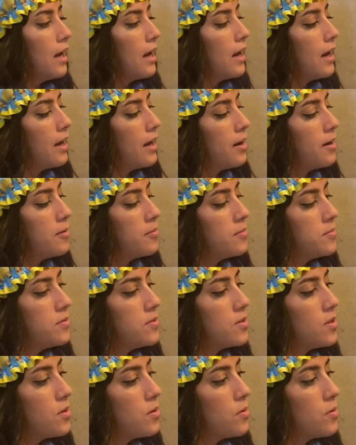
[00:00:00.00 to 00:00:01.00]
Um,
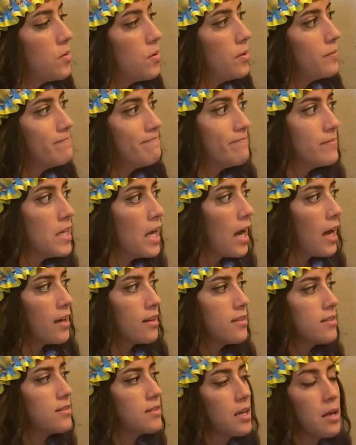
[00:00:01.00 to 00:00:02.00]
so yeah,
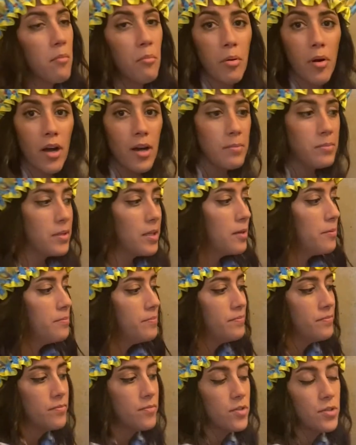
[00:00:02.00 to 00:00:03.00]
same problem,
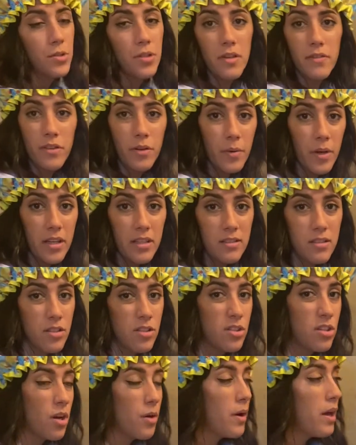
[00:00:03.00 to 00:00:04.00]
two different ways to
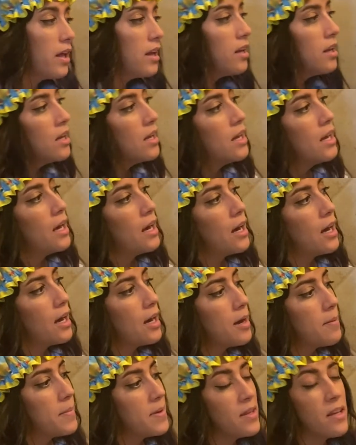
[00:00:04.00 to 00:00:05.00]
show it.
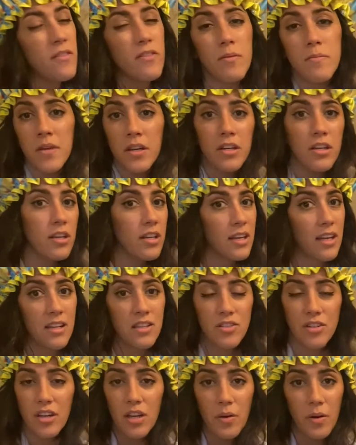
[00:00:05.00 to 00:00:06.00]
Um, and then from there you can
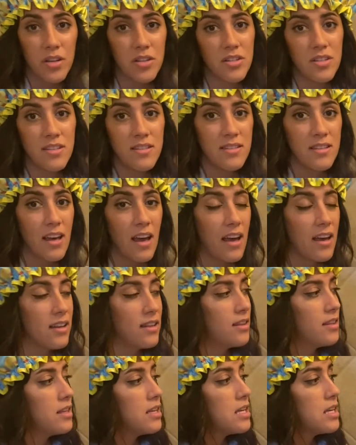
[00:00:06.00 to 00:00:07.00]
answer any questions that
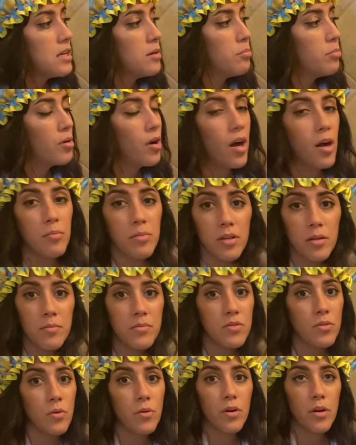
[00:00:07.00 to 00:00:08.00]
the
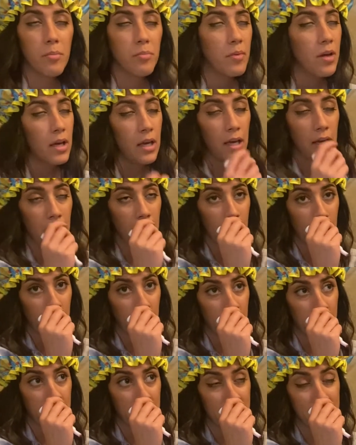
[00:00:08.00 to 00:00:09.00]
problems or
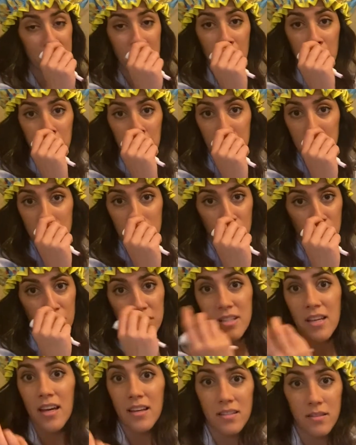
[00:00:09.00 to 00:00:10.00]
um, assignments or
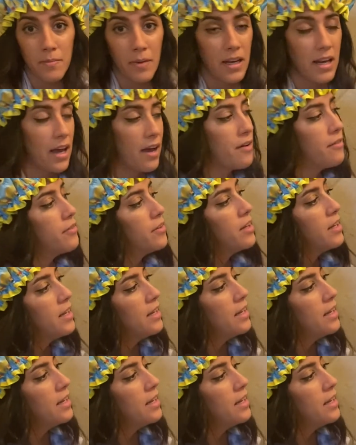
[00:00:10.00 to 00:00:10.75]
tests might have.